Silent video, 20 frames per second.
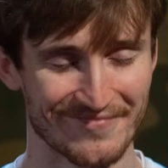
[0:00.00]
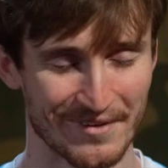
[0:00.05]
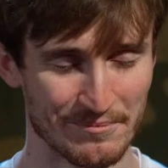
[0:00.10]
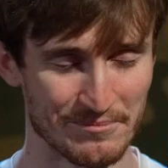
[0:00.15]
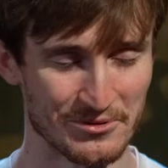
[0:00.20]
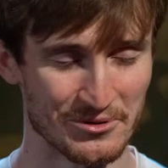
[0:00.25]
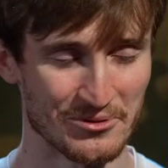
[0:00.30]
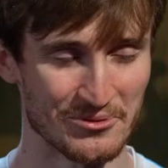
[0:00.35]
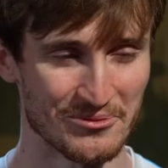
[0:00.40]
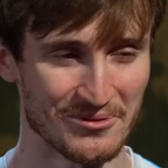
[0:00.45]
I'm
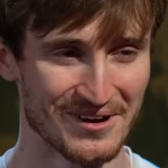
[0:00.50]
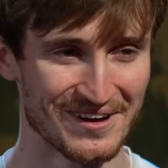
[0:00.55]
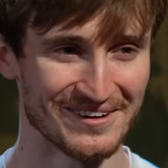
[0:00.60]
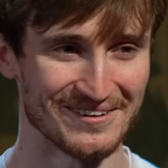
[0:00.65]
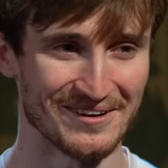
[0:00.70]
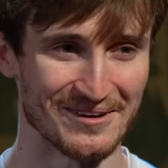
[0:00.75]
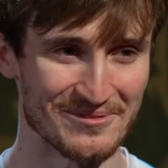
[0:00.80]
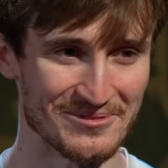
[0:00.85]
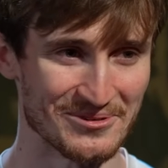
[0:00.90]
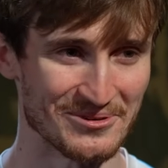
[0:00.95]
doing well.
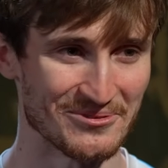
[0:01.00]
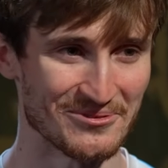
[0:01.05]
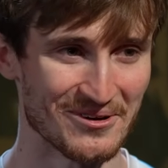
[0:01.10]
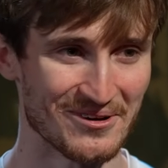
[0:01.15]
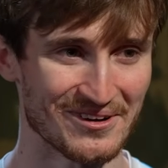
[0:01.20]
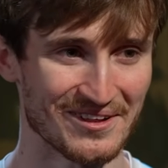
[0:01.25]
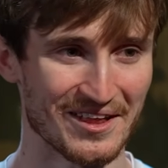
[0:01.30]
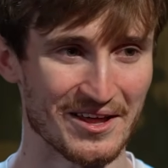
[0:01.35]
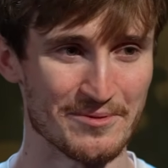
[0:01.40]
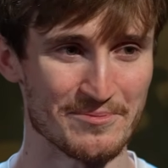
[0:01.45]

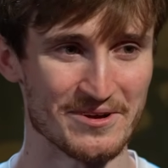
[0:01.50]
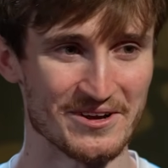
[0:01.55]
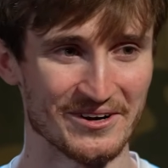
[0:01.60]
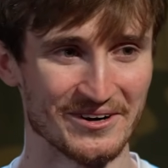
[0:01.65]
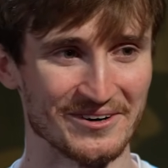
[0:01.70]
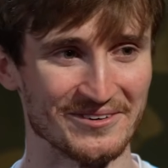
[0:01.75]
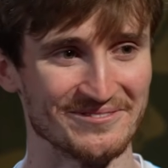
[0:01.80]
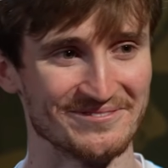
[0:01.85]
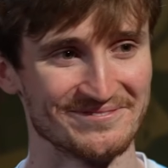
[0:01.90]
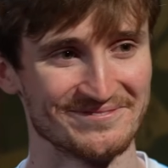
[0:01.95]
Glad to be
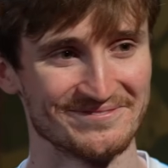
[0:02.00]
here.